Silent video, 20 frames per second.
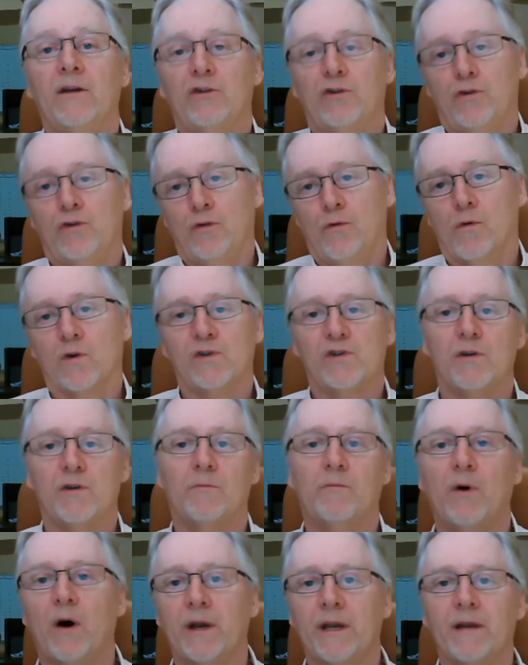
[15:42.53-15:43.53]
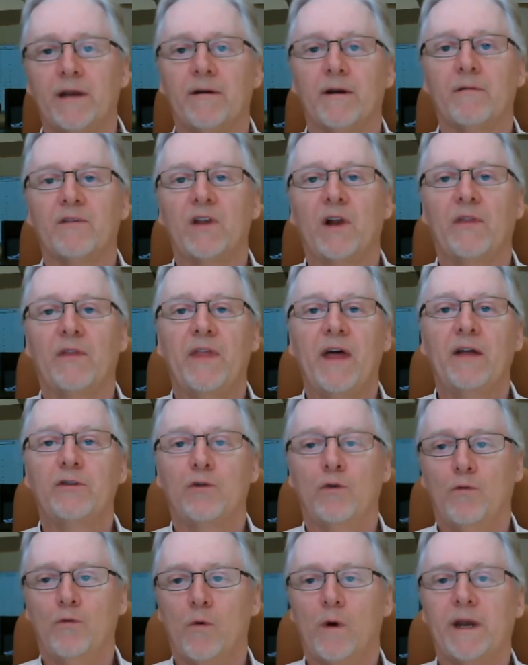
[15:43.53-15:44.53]
towards your body and everything like that
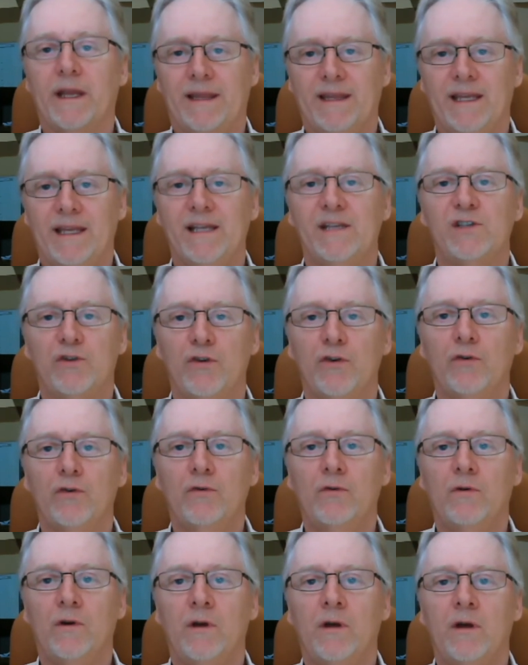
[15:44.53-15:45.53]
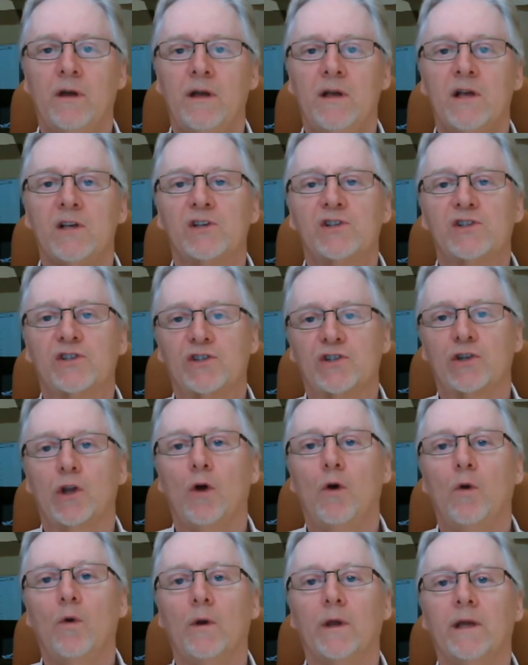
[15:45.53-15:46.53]
to what it needs to do
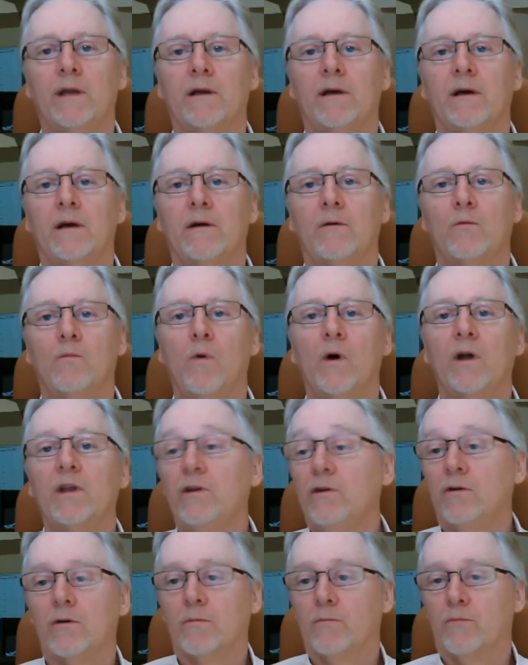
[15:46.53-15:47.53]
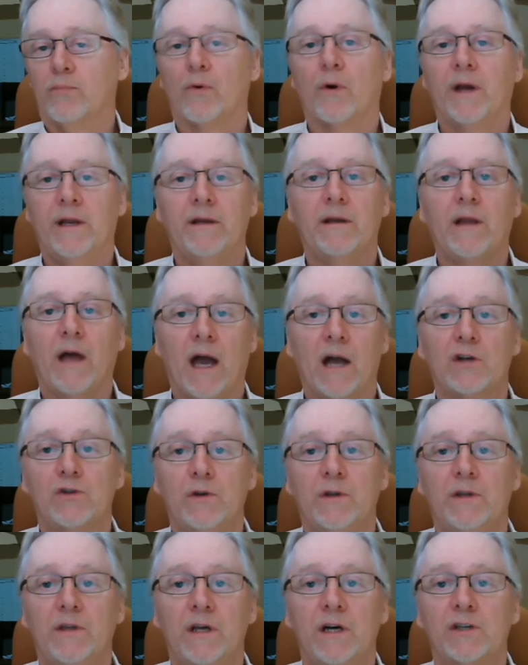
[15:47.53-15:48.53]
slowly. What your brain
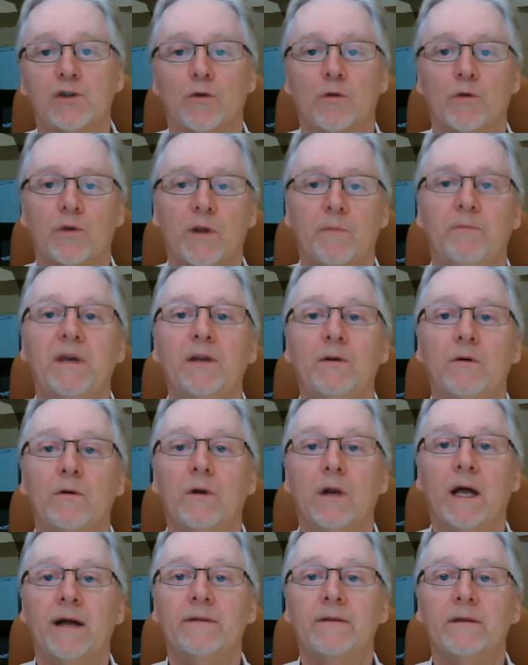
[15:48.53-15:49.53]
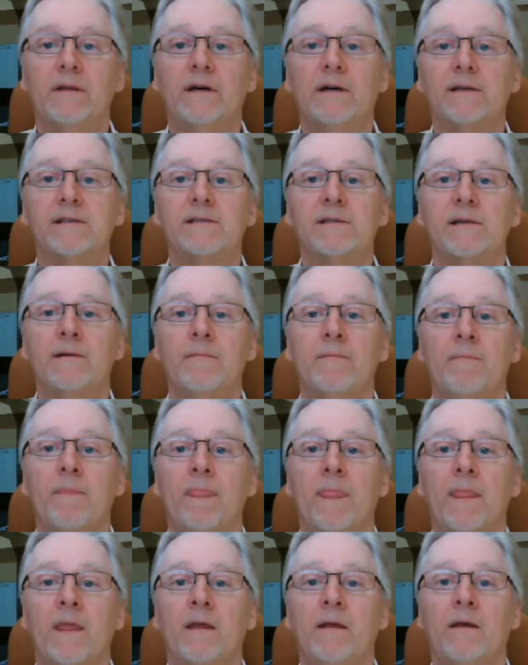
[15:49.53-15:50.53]
actually does, or the pineal gland does.
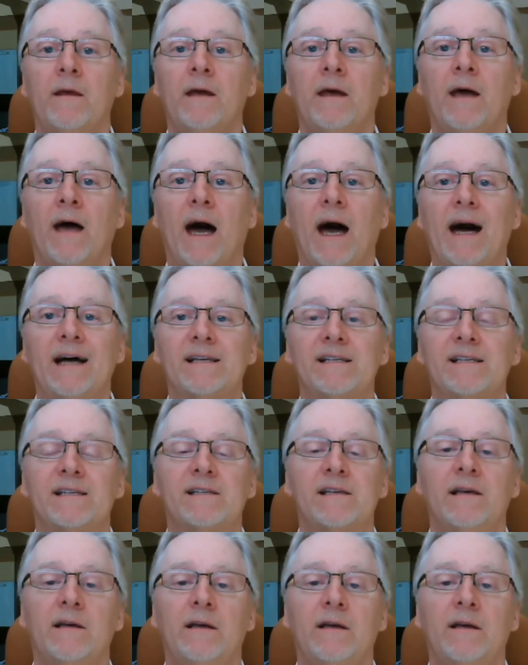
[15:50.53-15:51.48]
As